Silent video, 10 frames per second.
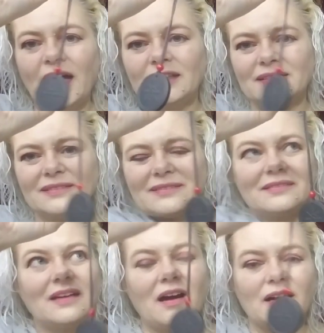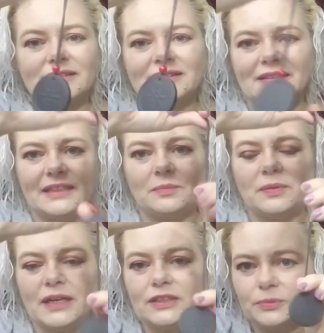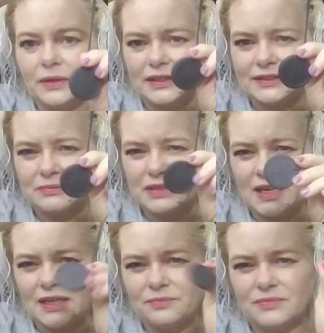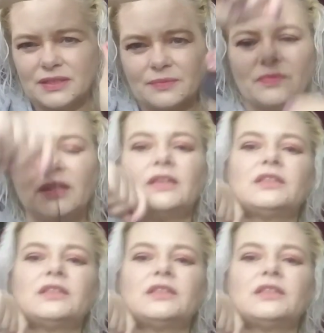Not constantly, but I do wear it sometimes.